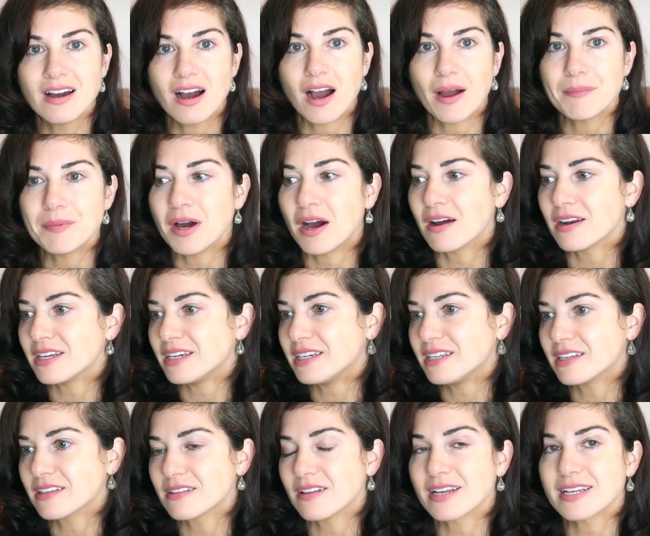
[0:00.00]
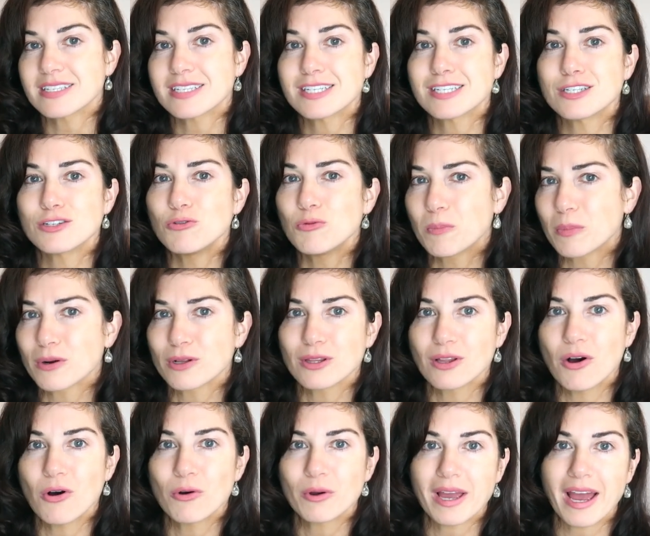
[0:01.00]
I'm not eating like super
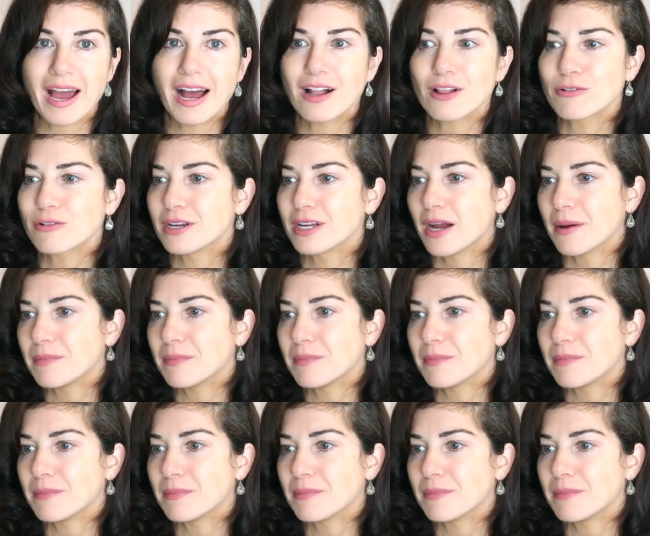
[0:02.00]
low calorie.